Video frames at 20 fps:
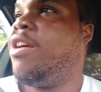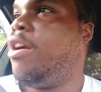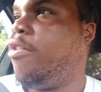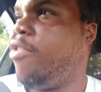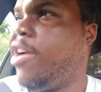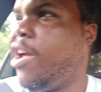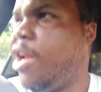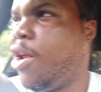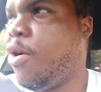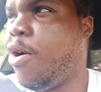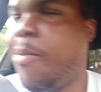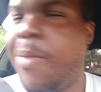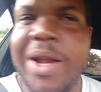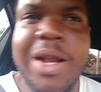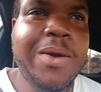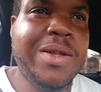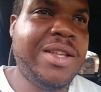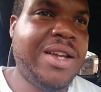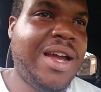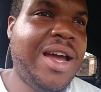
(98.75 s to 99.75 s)
Right now we're on
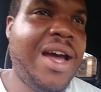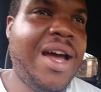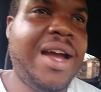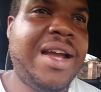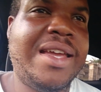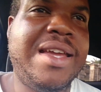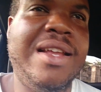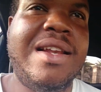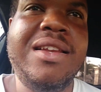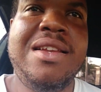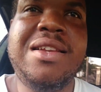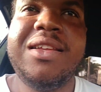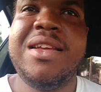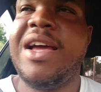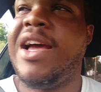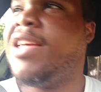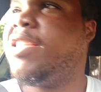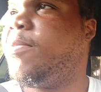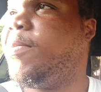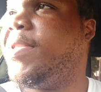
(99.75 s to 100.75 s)
the way to Corkhill,
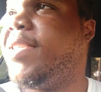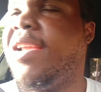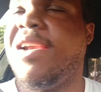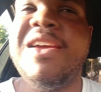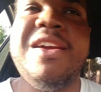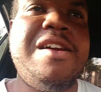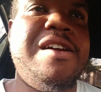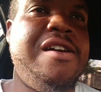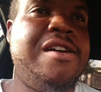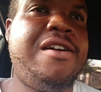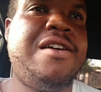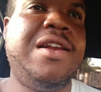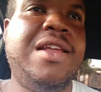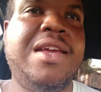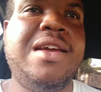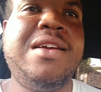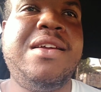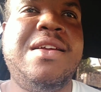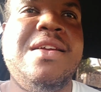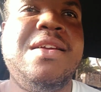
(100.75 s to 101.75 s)
as I tell you
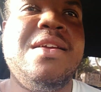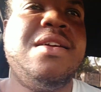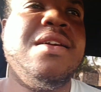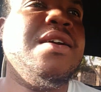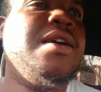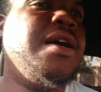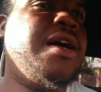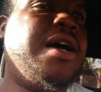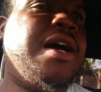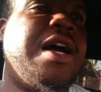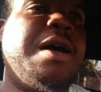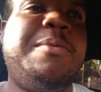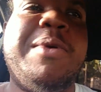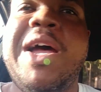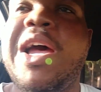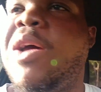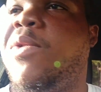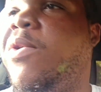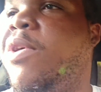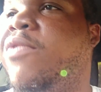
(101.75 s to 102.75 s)
earlier.
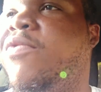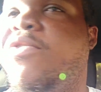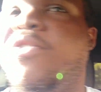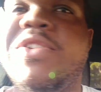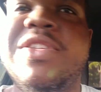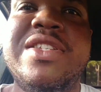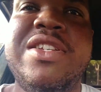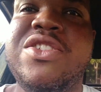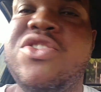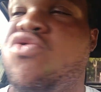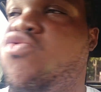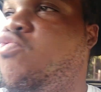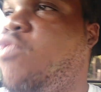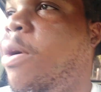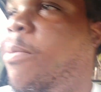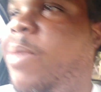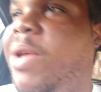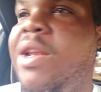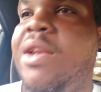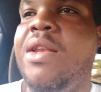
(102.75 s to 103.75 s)
Hard work versus
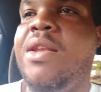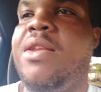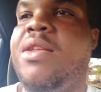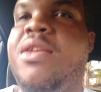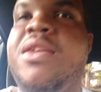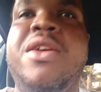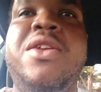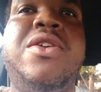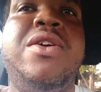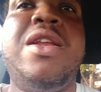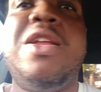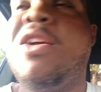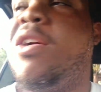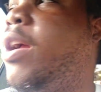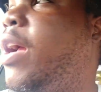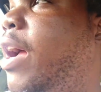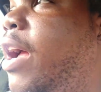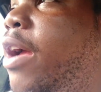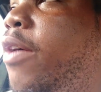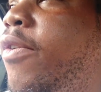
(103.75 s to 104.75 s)
Robin. You know, like a
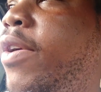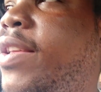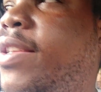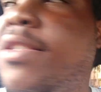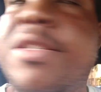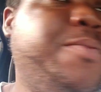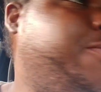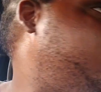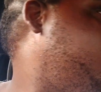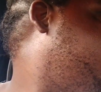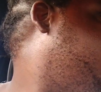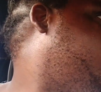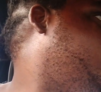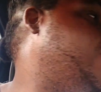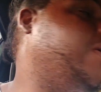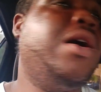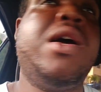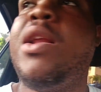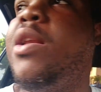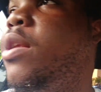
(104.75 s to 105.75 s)
car race is supposed to go
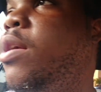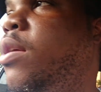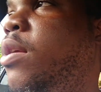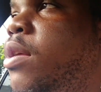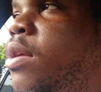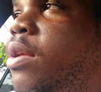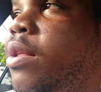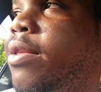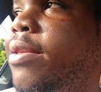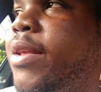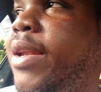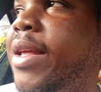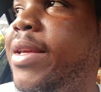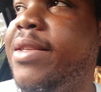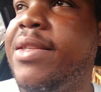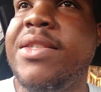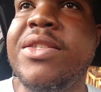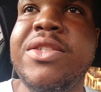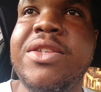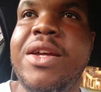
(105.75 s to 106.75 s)
on today
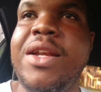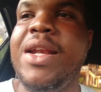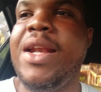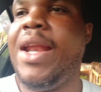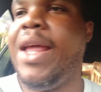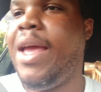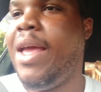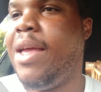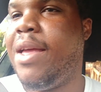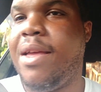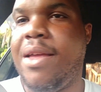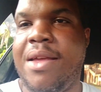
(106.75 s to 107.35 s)
Sunday.